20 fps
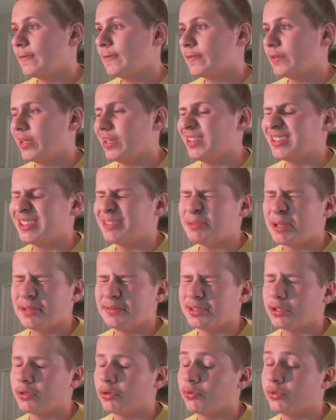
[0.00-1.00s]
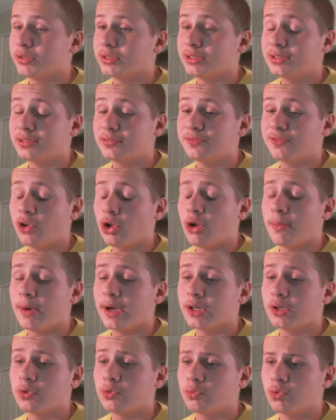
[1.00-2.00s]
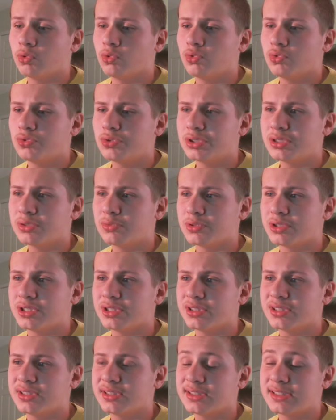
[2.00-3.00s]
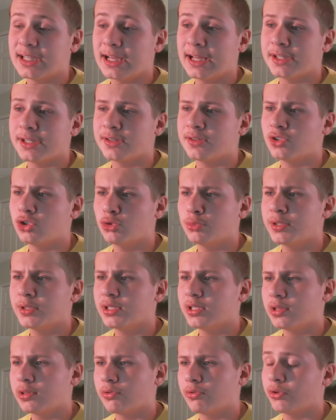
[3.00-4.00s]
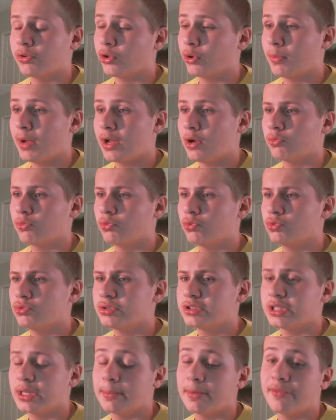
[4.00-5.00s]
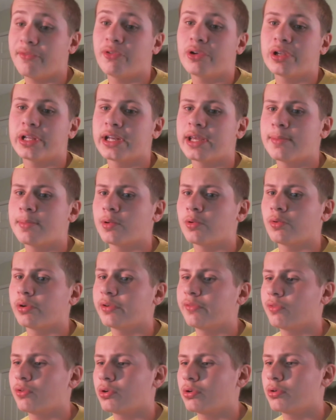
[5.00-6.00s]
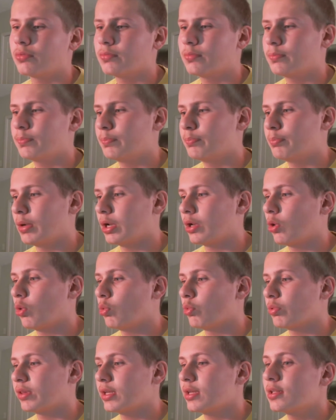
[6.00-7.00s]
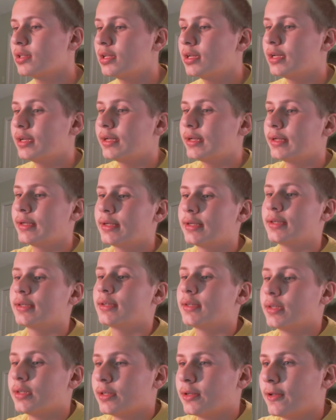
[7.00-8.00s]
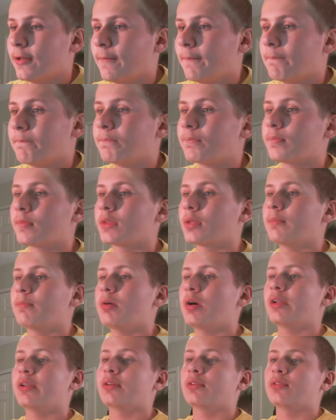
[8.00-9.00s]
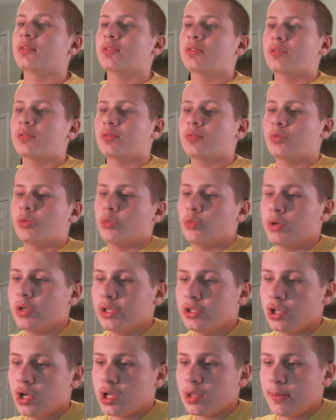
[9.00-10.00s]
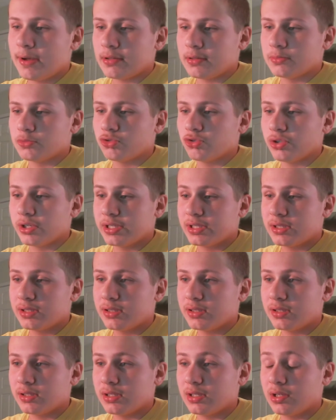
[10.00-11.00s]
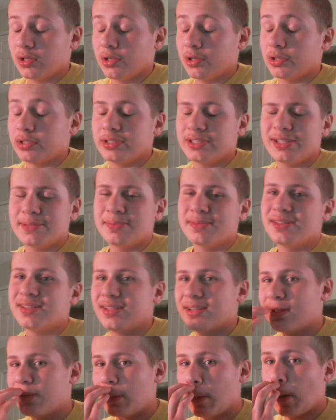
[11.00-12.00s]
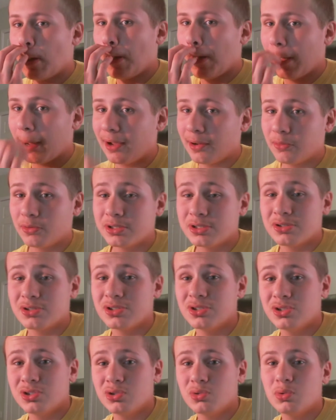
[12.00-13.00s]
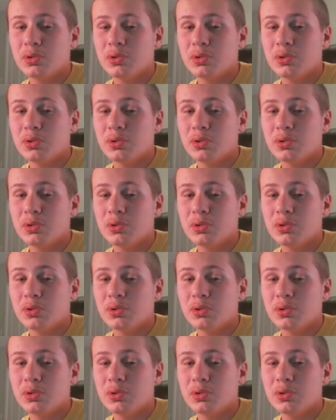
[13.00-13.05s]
And sometimes I don't always follow my own rules, which is kind of stupid, considering they're my own rules. I'm a freaking hypocrite, for the whole sake. But we're going to talk about some tricks, or tips, on what you should do,